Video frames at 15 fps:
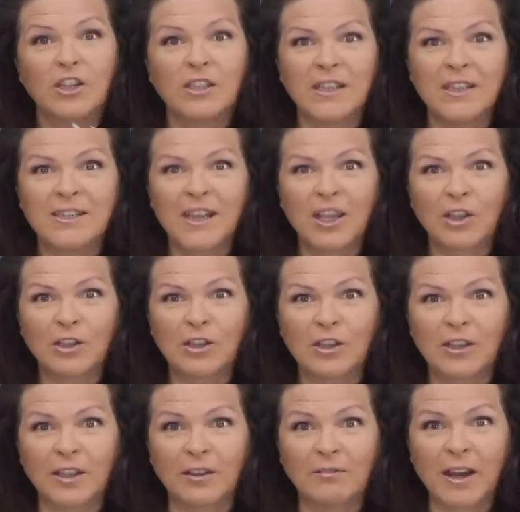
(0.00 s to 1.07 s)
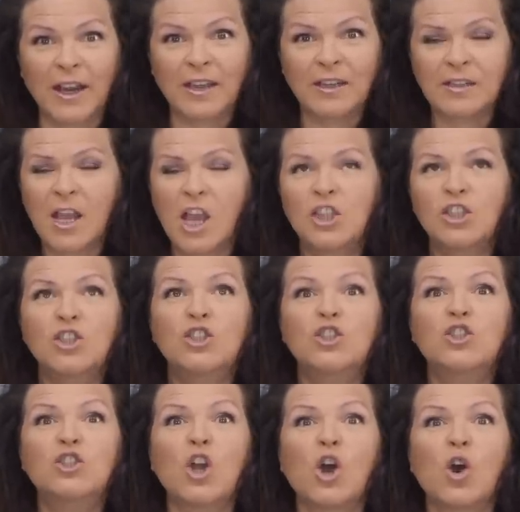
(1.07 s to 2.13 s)
detailed looking, right?
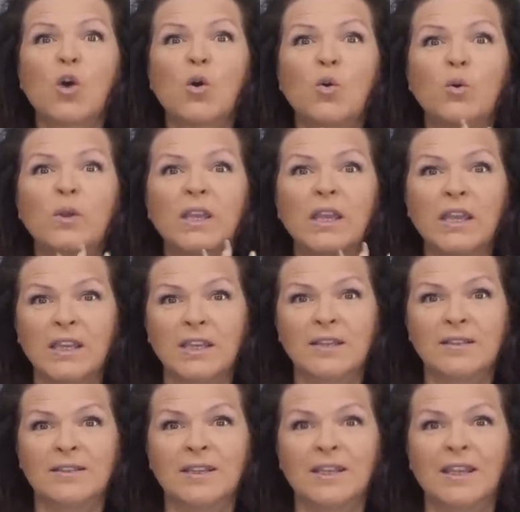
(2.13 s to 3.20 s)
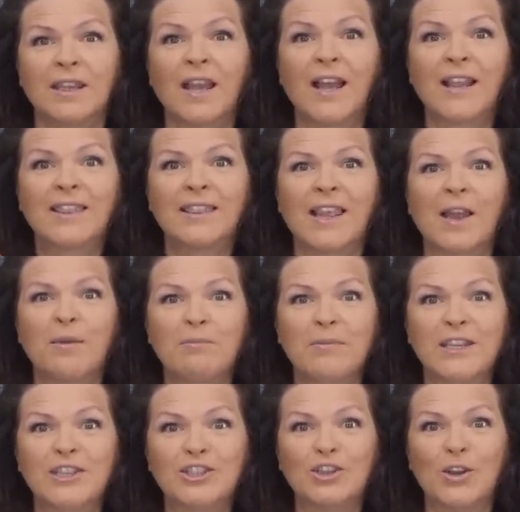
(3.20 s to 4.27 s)
So easy. Let
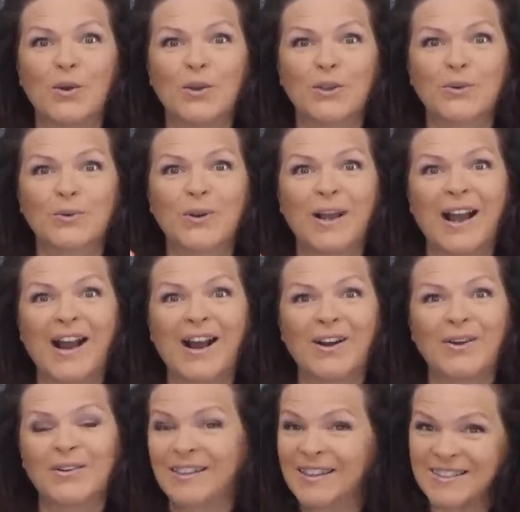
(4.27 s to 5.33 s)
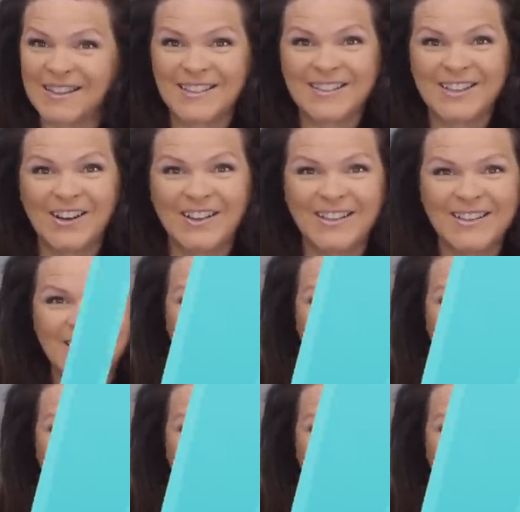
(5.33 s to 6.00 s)
me show you how. Let's get started.